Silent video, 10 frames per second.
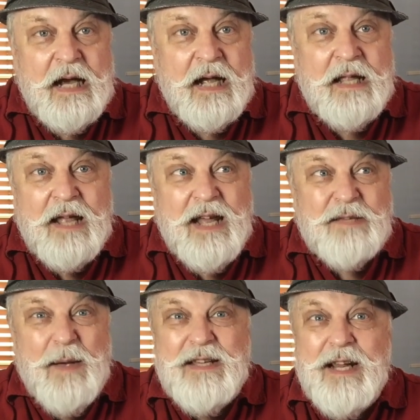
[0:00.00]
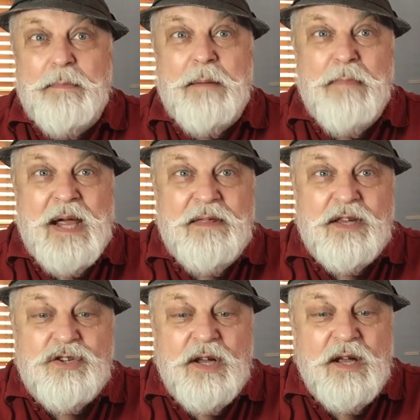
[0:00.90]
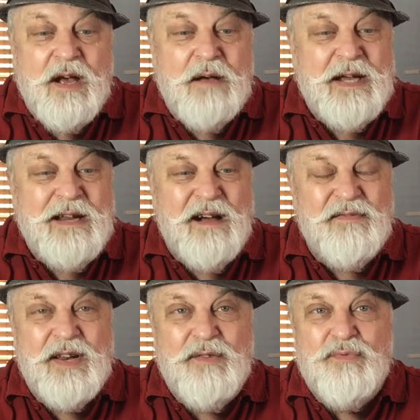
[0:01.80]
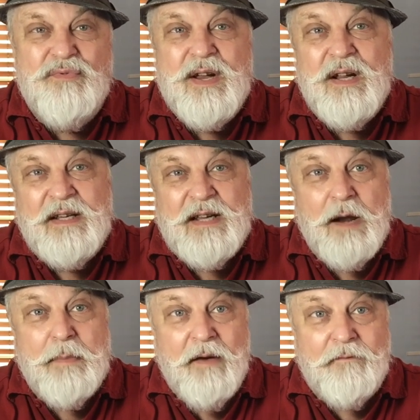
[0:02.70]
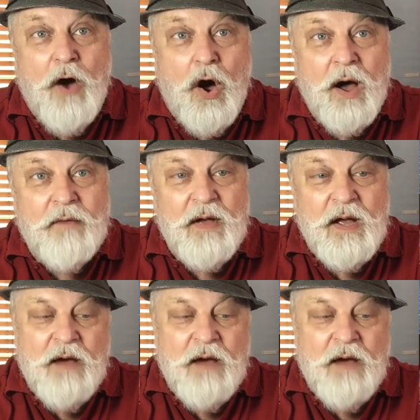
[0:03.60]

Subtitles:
And that's basically been me this year. I mean, I've only really done about 5.